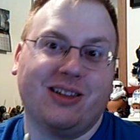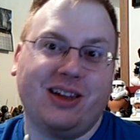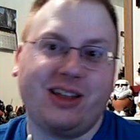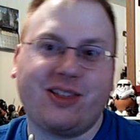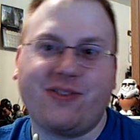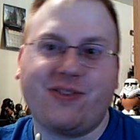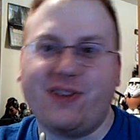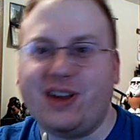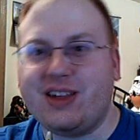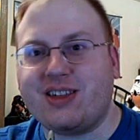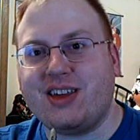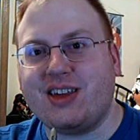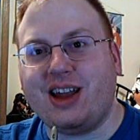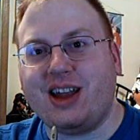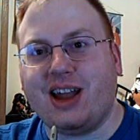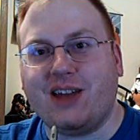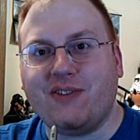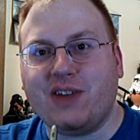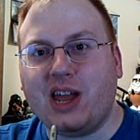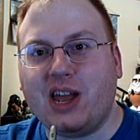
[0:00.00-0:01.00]
Let's face
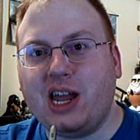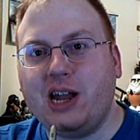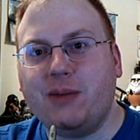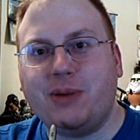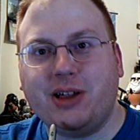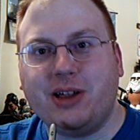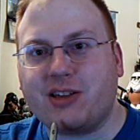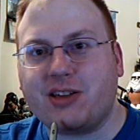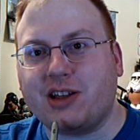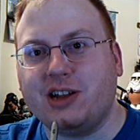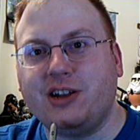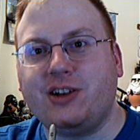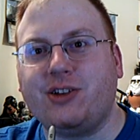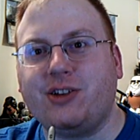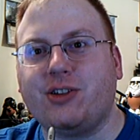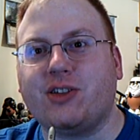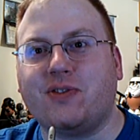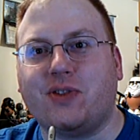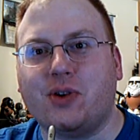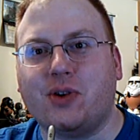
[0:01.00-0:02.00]
it, if anybody's going to
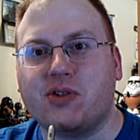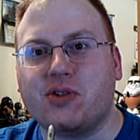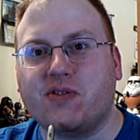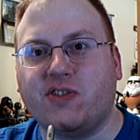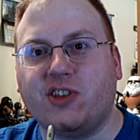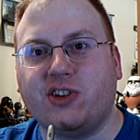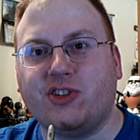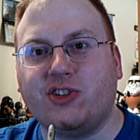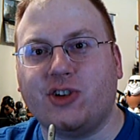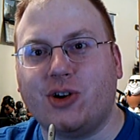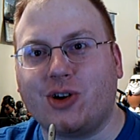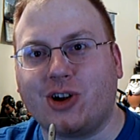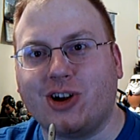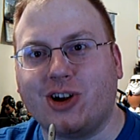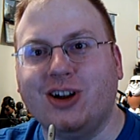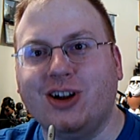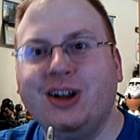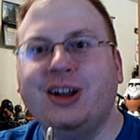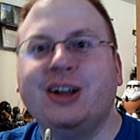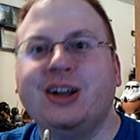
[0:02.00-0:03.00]
do the voice of the
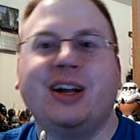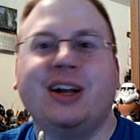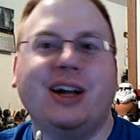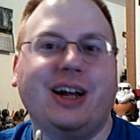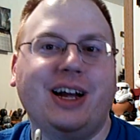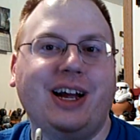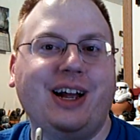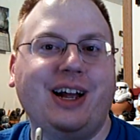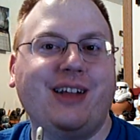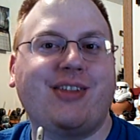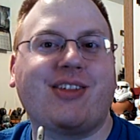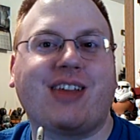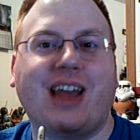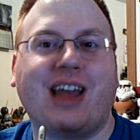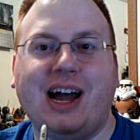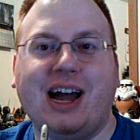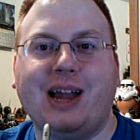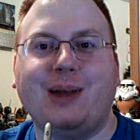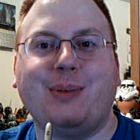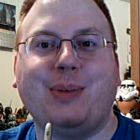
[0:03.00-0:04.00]
Joker, it's
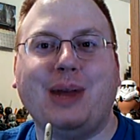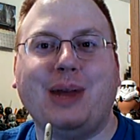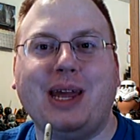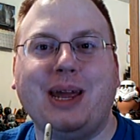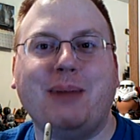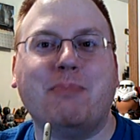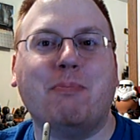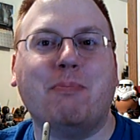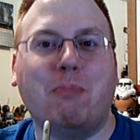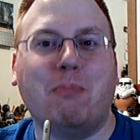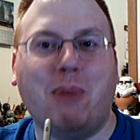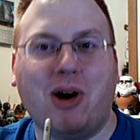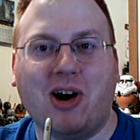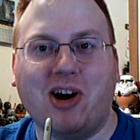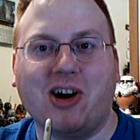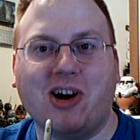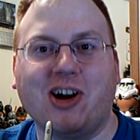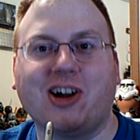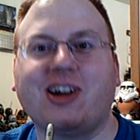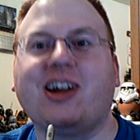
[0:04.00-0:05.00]
got to be
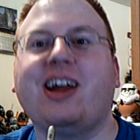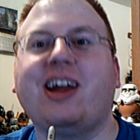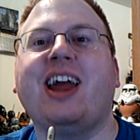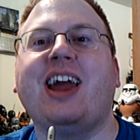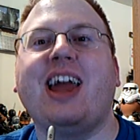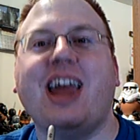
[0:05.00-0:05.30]
Mark